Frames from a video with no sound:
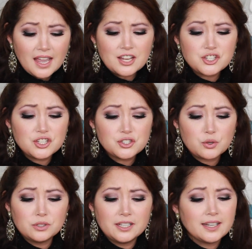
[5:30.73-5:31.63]
And she
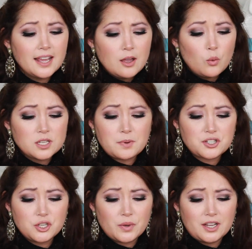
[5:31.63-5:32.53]
stole it,
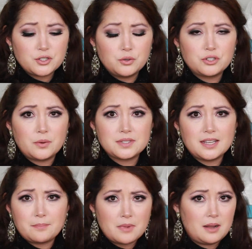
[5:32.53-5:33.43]
especially when I told her. I was
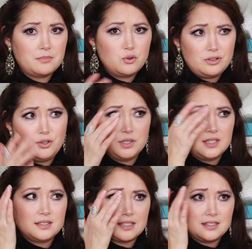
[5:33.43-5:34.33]
like, Mom, you can use
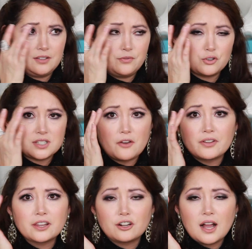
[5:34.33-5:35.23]
this as give yourself
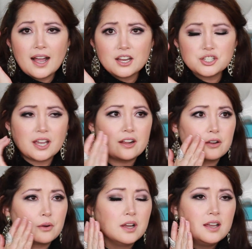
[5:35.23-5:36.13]
a little
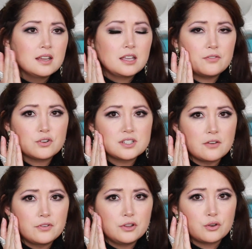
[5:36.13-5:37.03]
eyeshadow, give
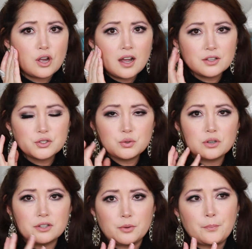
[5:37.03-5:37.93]
yourself a little
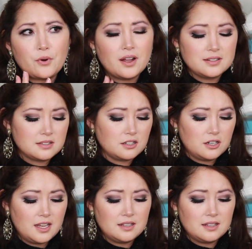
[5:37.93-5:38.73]
contour, a little bronzer.